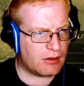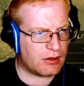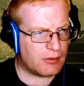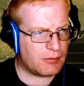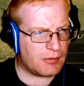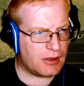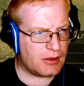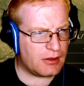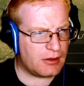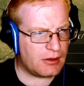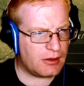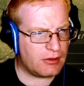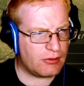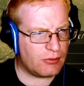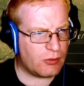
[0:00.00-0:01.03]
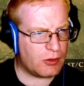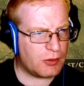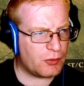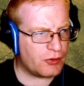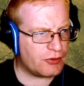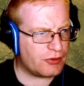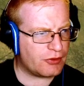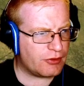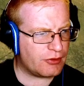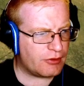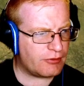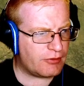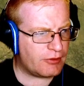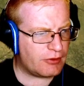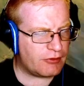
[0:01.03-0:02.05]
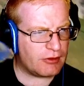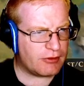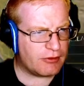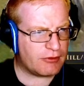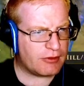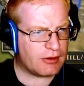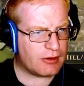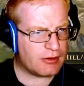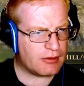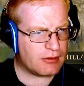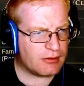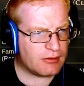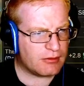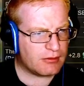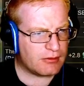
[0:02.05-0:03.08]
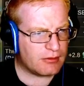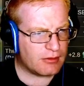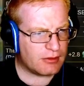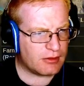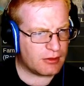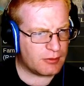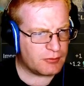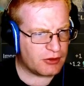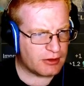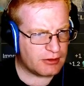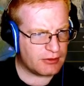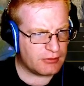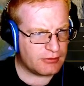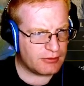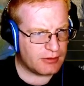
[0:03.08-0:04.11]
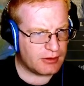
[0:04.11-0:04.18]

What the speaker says: Come on in here. One more turn to finish this objective.